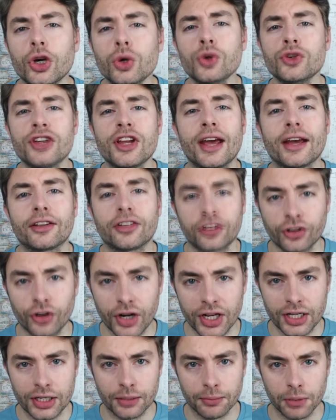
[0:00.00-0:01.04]
who's
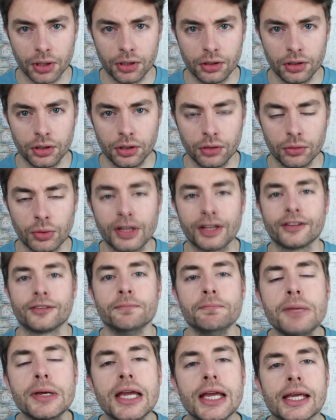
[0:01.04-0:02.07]
extreme? Well, it's
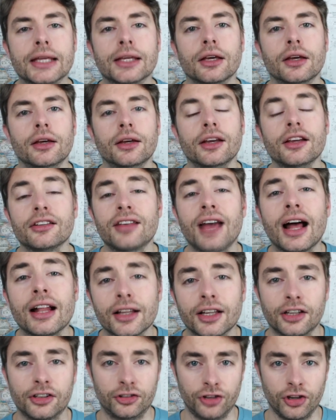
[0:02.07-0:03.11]
me. It's
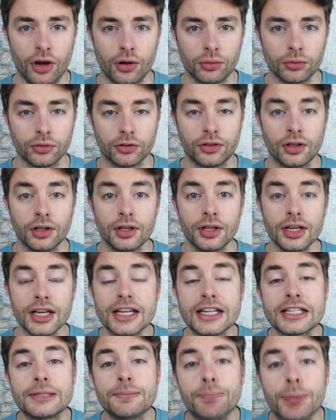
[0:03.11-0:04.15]
Alex Jones.
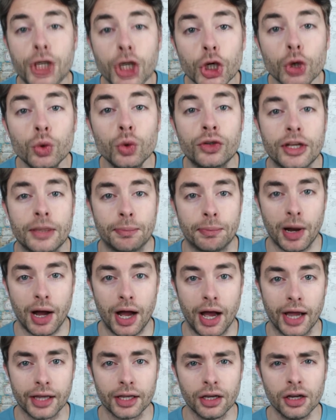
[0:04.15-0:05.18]
It's
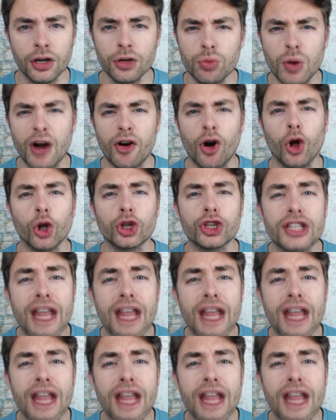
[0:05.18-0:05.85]
PewDiePie. We're all